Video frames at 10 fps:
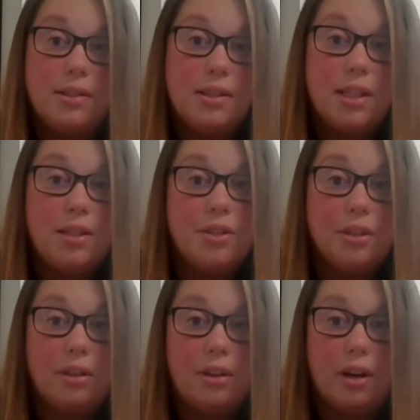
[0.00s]
teach
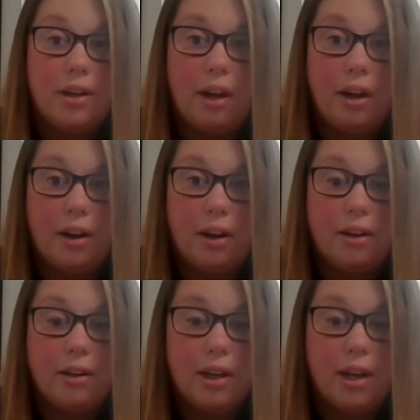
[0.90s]
our younger
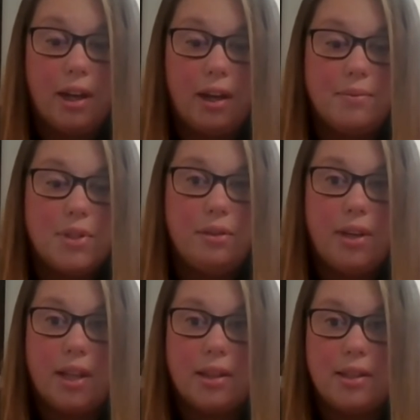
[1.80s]
student
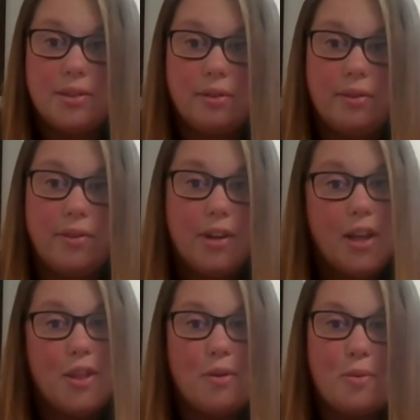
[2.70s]
athletes sort of
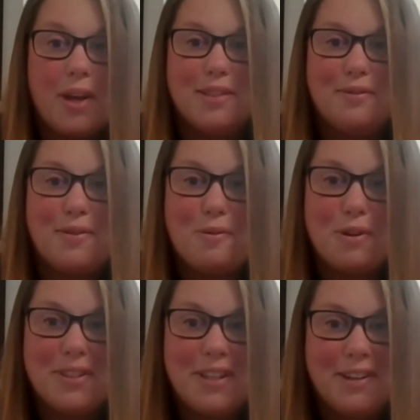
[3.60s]
the ways of the
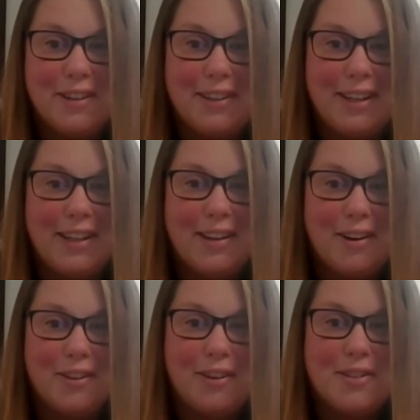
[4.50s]
world here in our
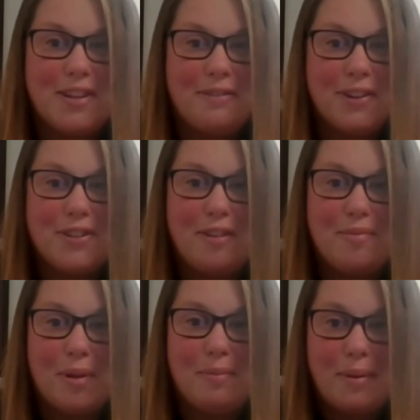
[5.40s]
little Suffolk
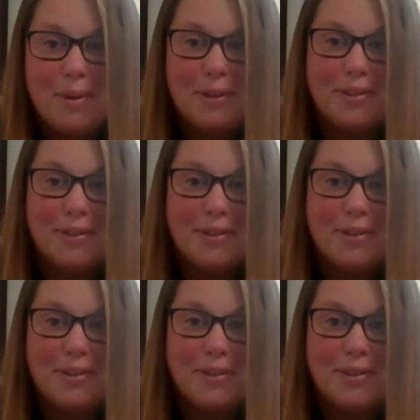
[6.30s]
softball bubble.